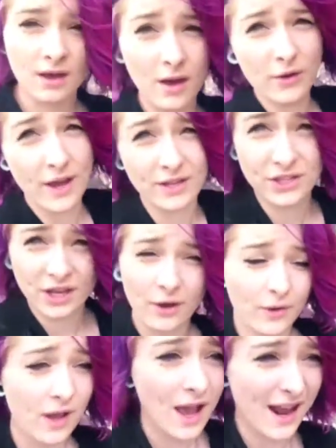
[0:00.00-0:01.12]
Okay, so
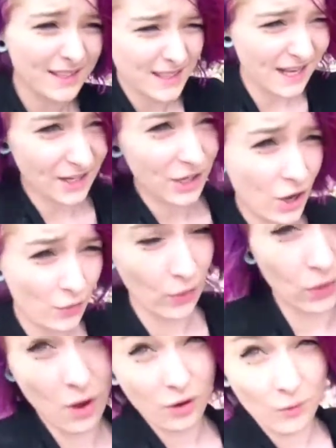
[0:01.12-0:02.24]
I decided to go the
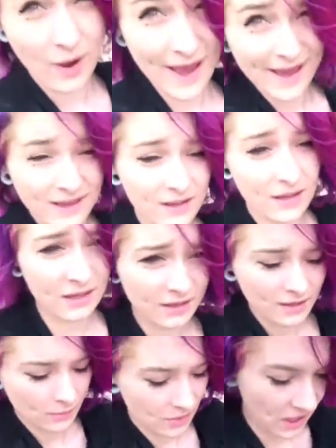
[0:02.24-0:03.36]
long way
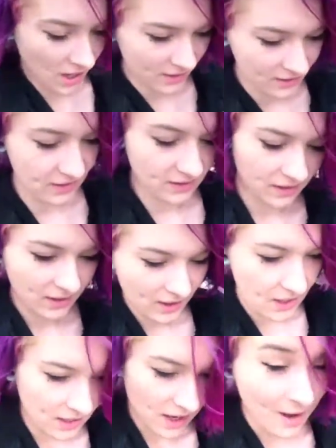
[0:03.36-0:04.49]
because
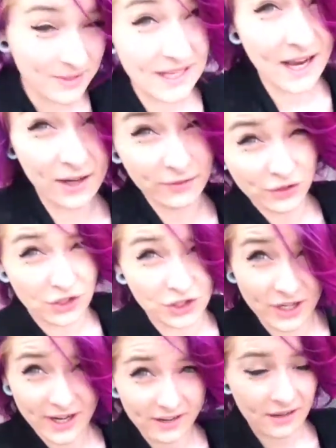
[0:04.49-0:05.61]
I'm scared of the
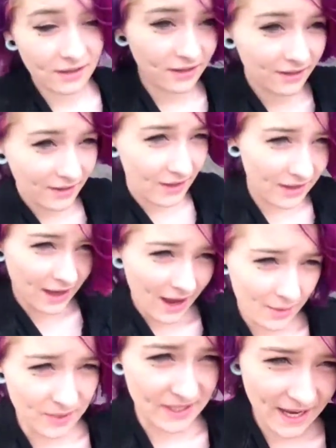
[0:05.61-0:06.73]
street.
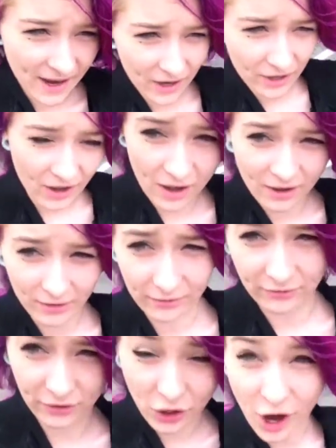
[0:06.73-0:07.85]
I'm scared of
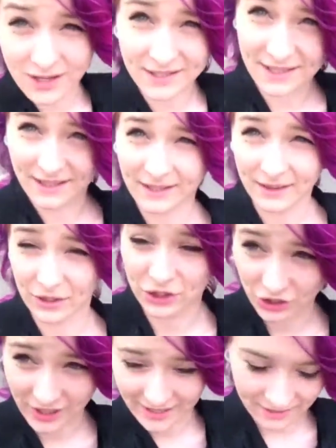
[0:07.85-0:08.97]
crossing the
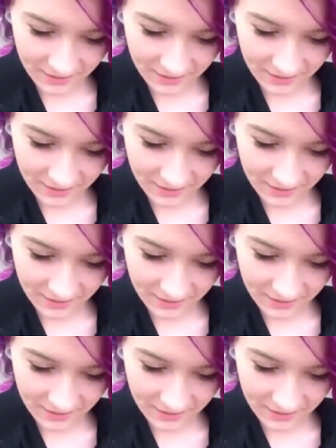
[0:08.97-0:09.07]
street.